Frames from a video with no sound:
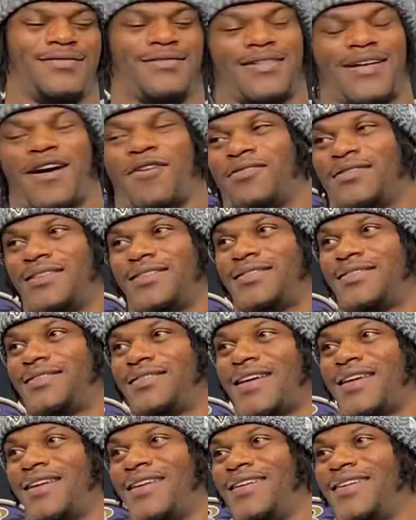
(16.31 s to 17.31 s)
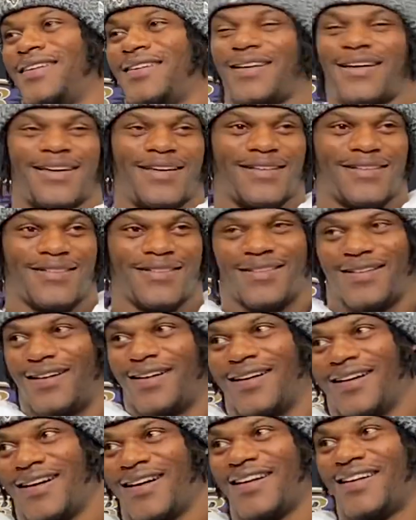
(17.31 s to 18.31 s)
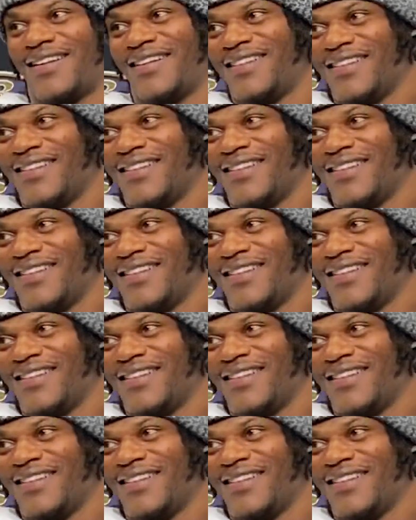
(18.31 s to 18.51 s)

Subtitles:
I was just standing there like, all right,